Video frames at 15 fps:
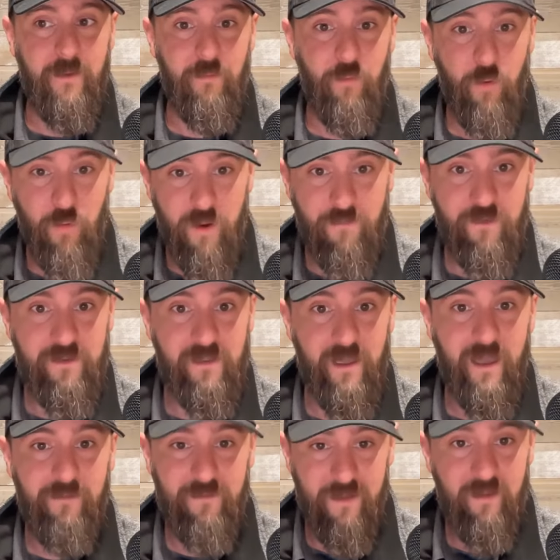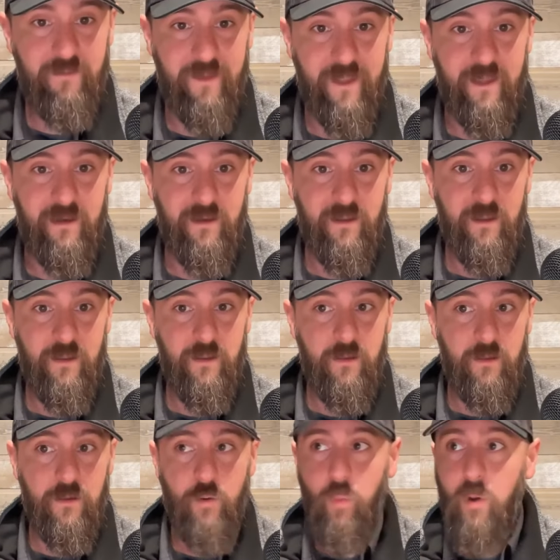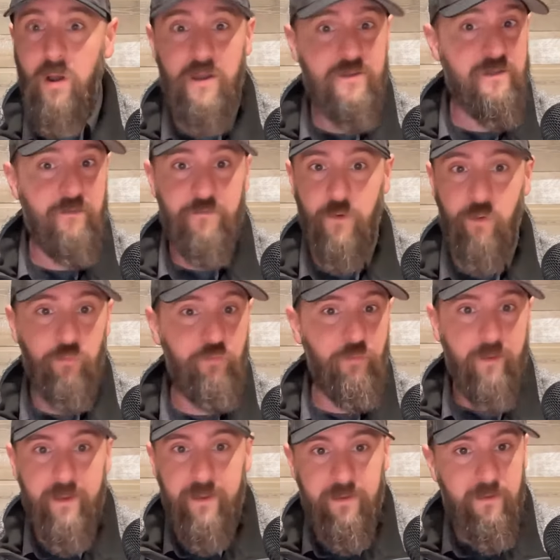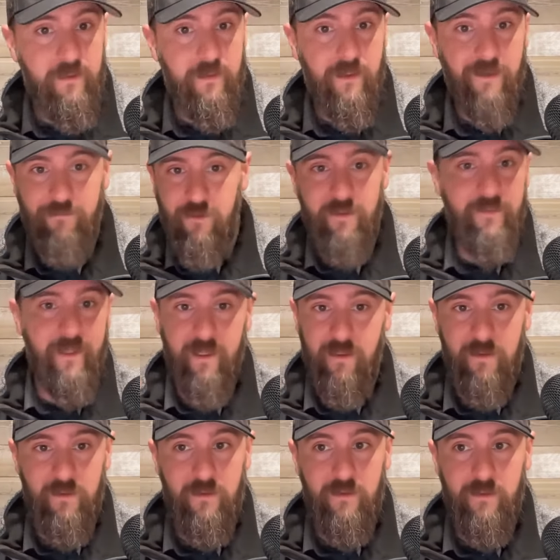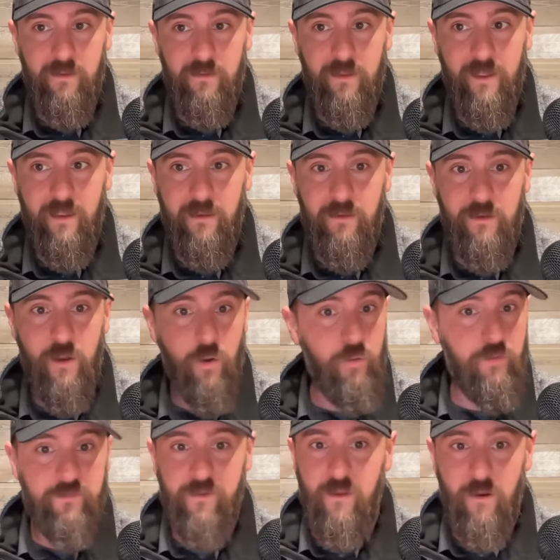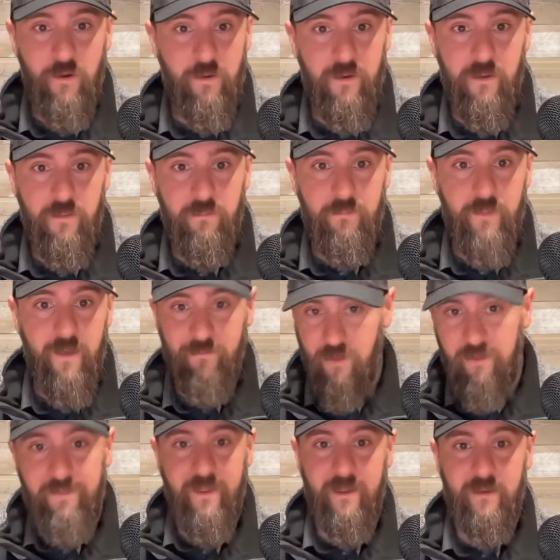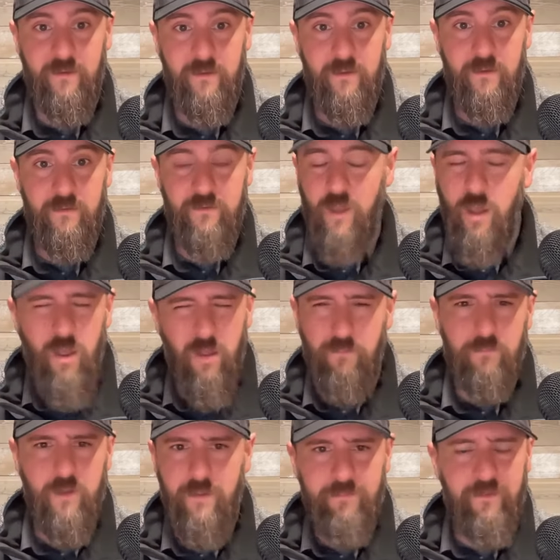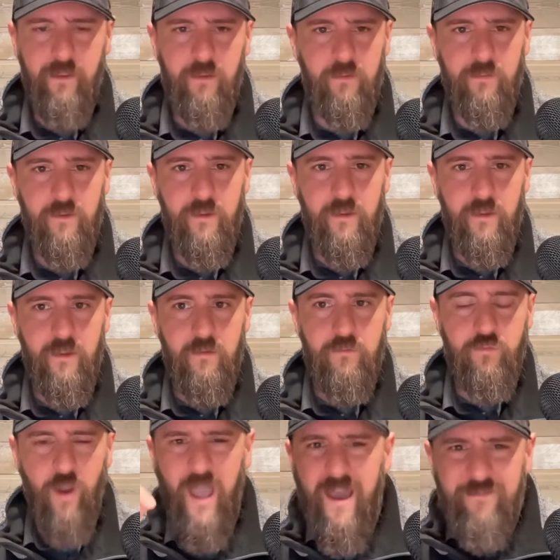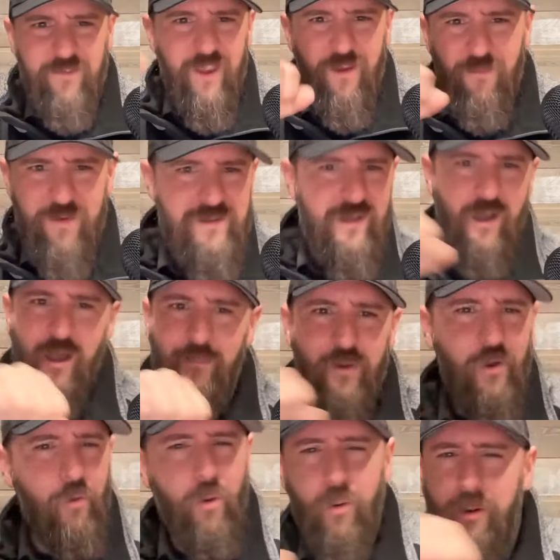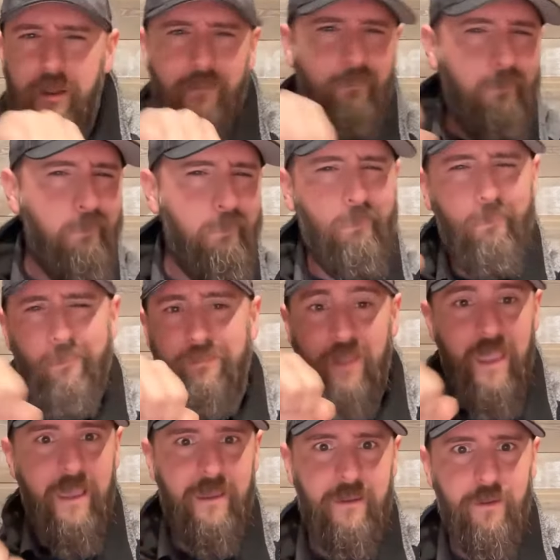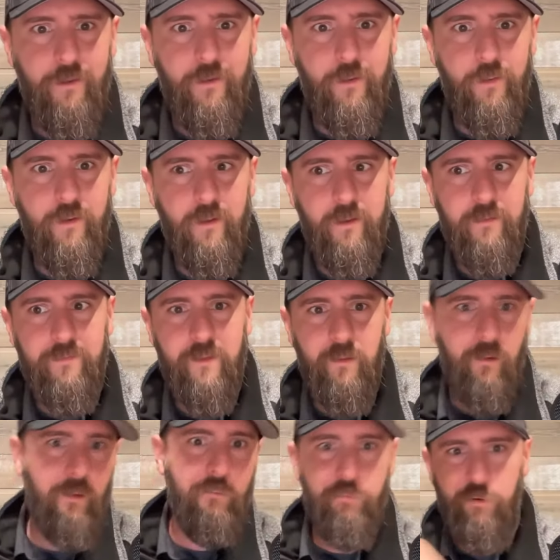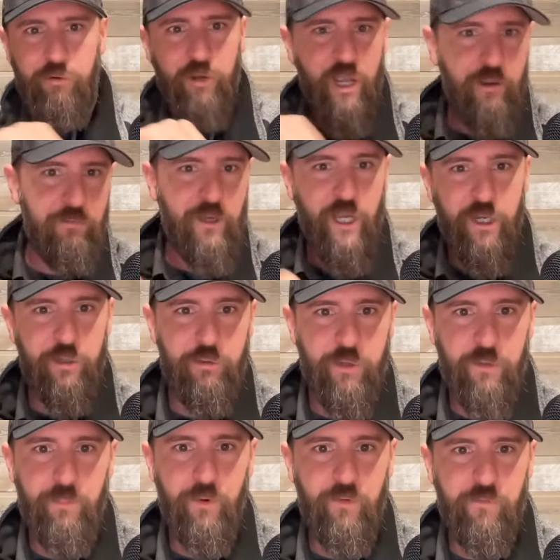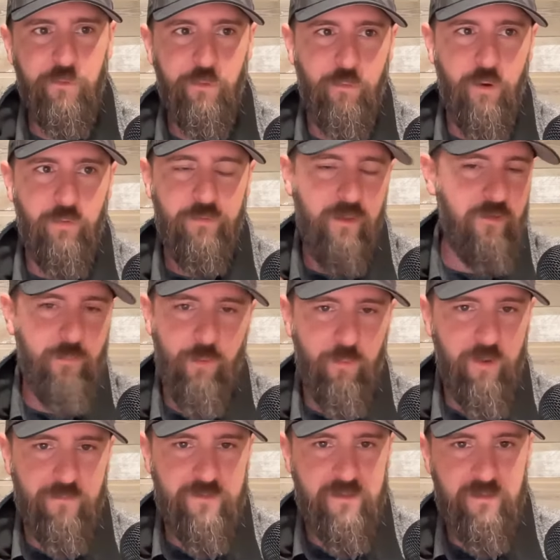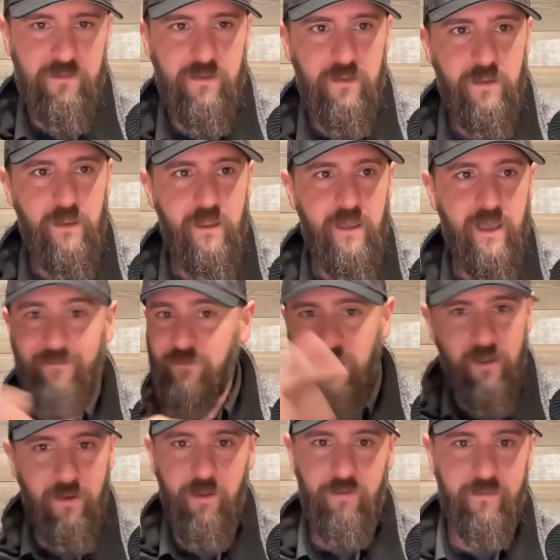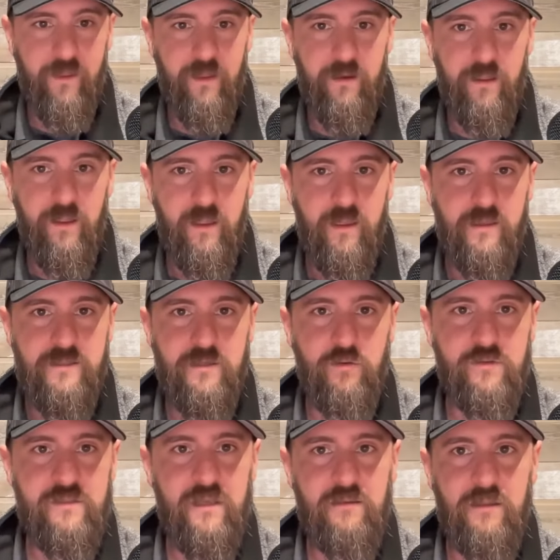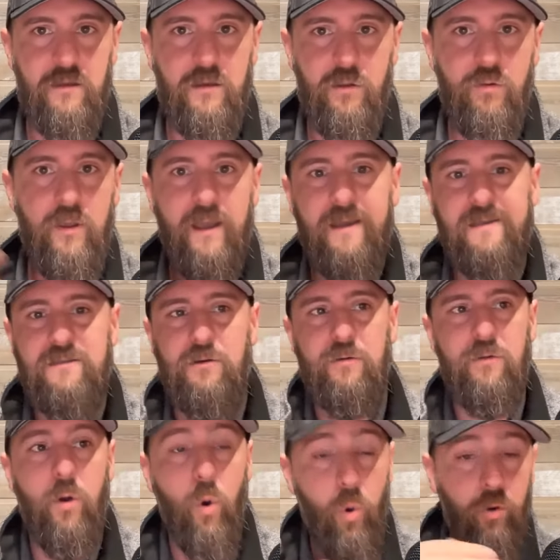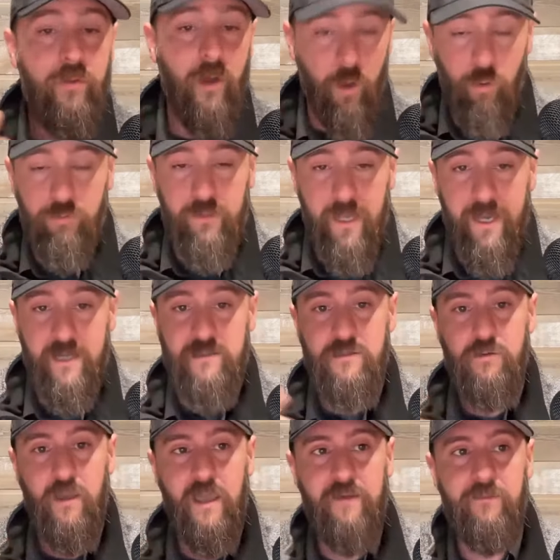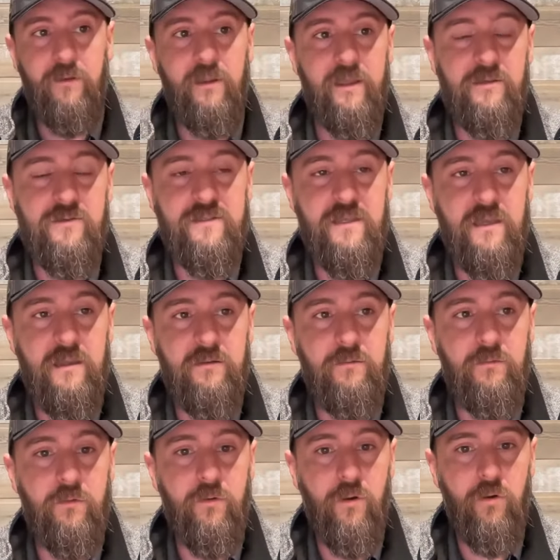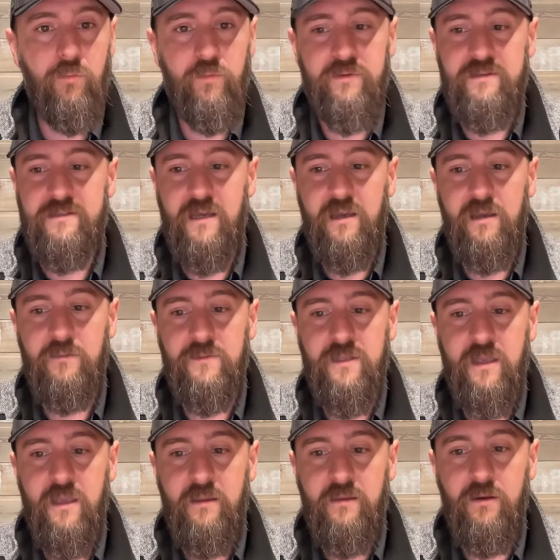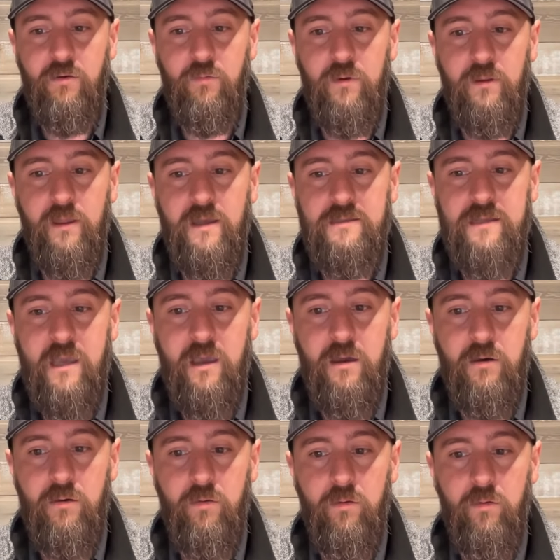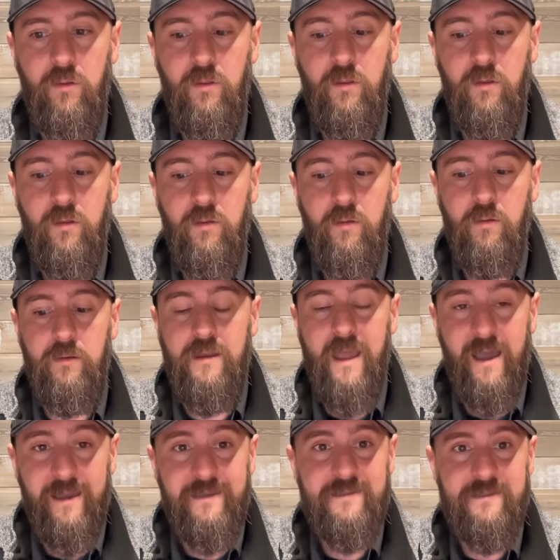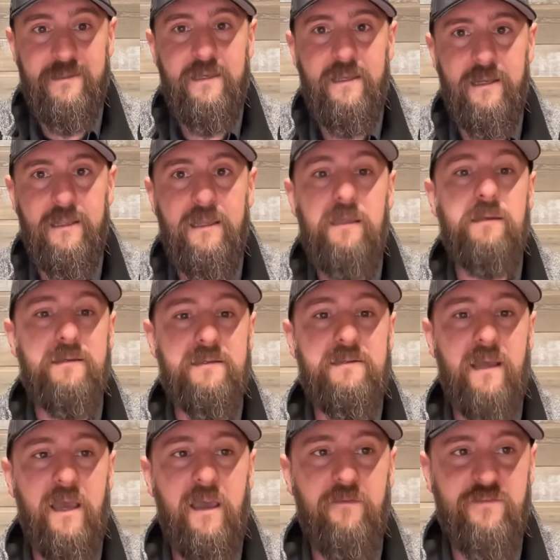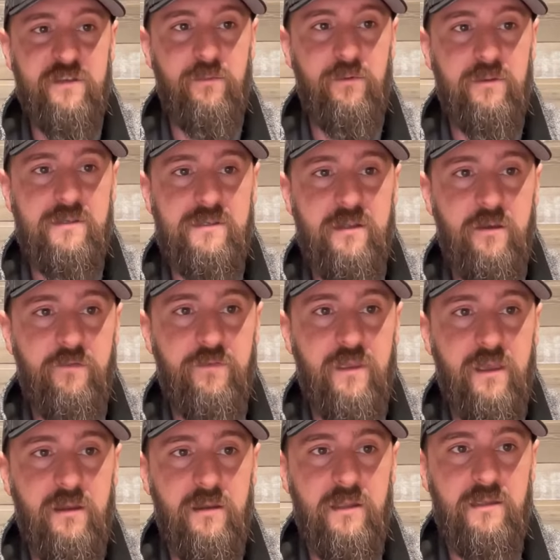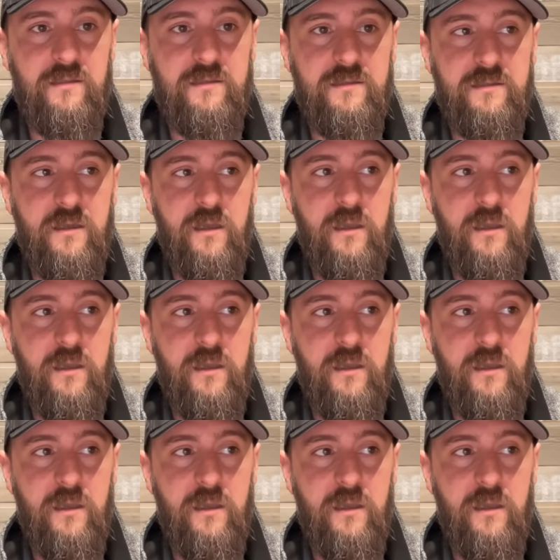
wrote everything. I've done that. You're washing, phones ringing. I've done that. Like no CRM. I've done that. Dumb, dumb as hell. Drive to every job to quote it, thinking you're doing a good thing. Oh, I, I do in person quotes. Customer don't give shit. I've done all that. So it's like the new guys are, or the old guys who haven't, like you said, grown with the times. They don't realize how nice it is to have some of the stuff that is